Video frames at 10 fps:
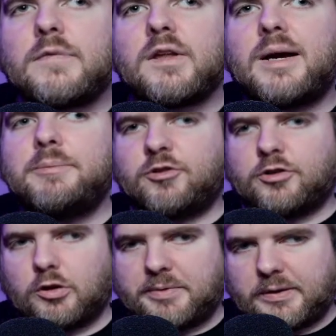I'm sure
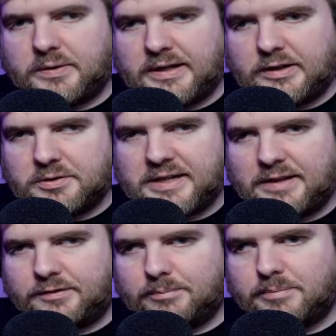you'll be okay doing
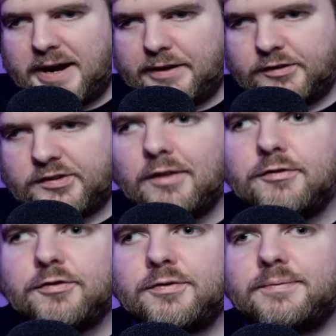that by
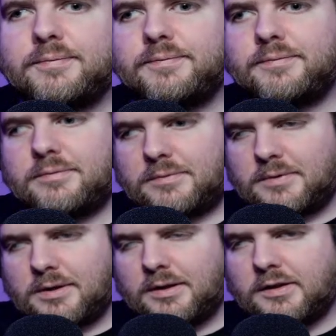yourself,
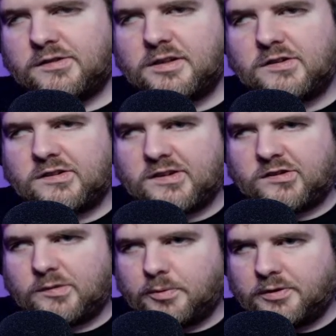because it is
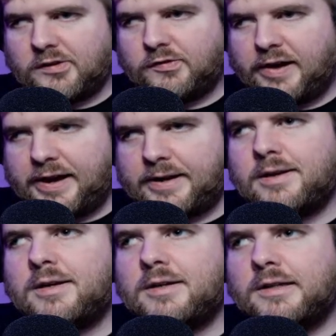accessible. It's fine.
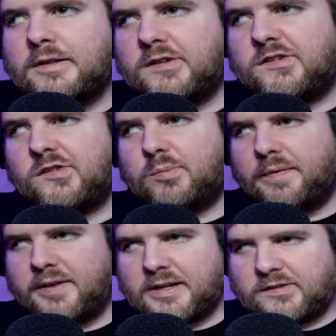This is
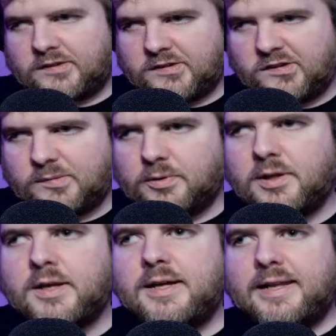one day that's
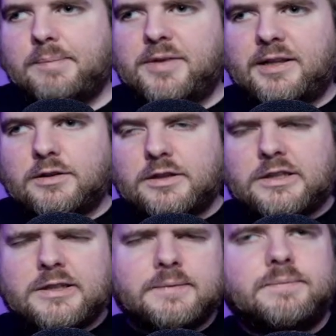accessible. Let me
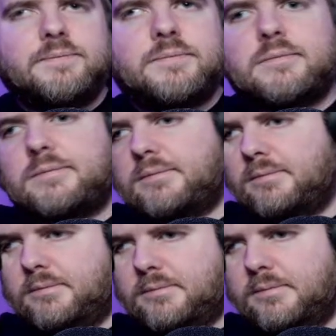look,
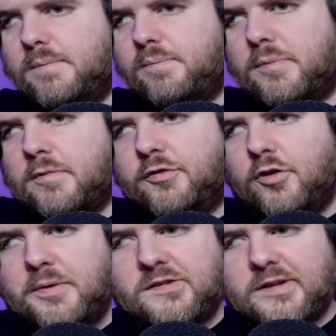
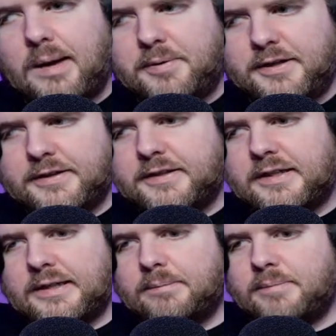before we stop here,
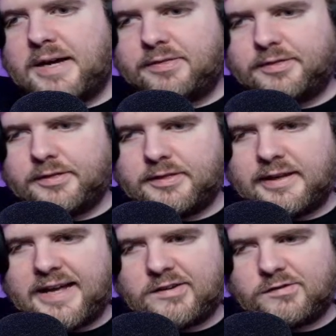at the
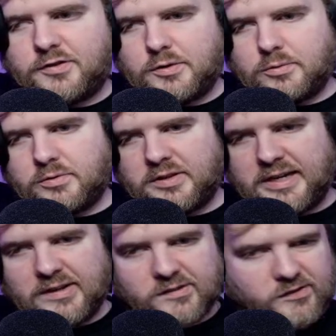last few
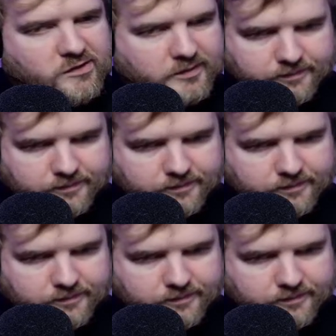days